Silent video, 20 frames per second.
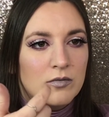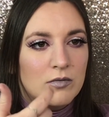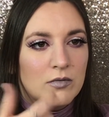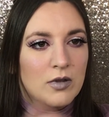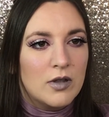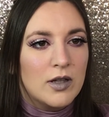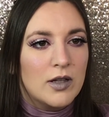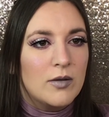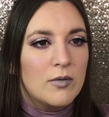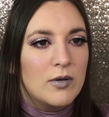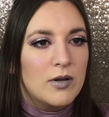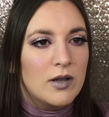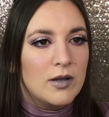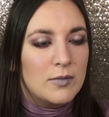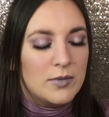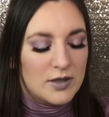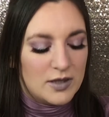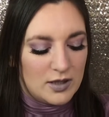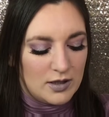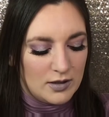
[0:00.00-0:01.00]
liquid
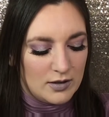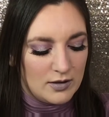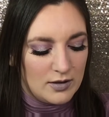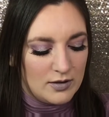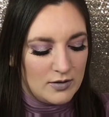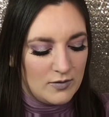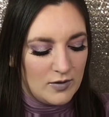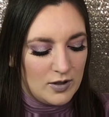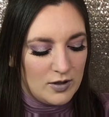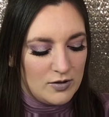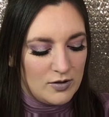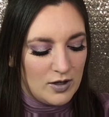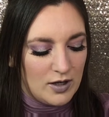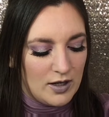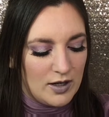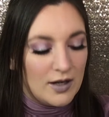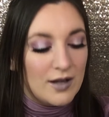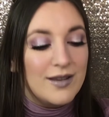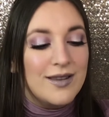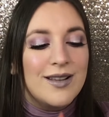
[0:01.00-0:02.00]
lipstick that's very
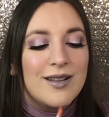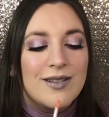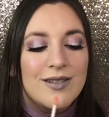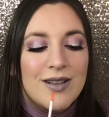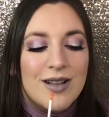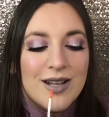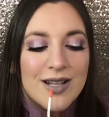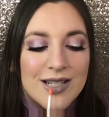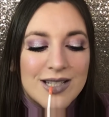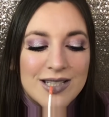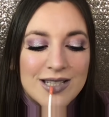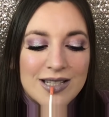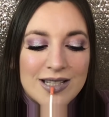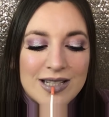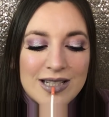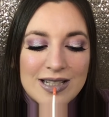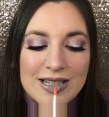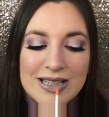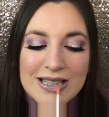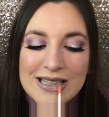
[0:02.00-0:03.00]
dry, and then gloss.
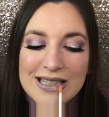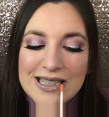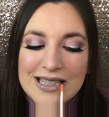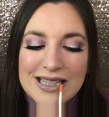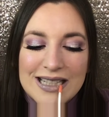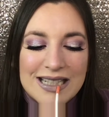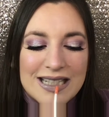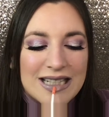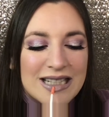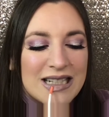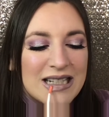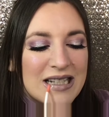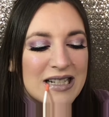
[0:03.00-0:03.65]
Hold on.